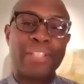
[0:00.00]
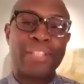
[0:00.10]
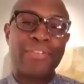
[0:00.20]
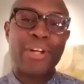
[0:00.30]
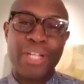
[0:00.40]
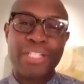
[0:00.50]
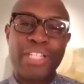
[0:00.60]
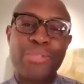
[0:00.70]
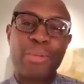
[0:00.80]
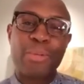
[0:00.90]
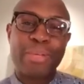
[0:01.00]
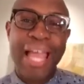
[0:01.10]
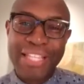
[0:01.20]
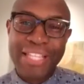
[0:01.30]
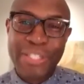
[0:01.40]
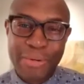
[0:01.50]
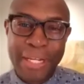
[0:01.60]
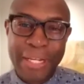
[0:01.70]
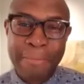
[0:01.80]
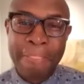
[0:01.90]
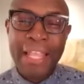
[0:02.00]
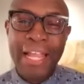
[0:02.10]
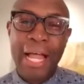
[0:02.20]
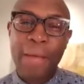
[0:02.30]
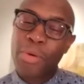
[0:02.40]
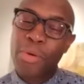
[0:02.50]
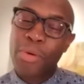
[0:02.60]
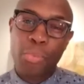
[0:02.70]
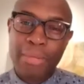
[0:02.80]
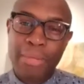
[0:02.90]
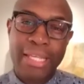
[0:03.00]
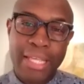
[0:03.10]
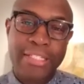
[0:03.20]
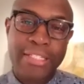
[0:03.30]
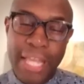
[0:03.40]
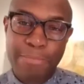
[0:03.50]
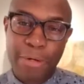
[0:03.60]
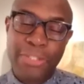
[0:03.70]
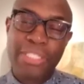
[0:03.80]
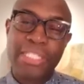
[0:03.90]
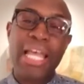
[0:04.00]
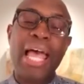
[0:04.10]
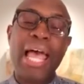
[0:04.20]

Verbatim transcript: have different questions we'll be answering uh, with one of my guest experts.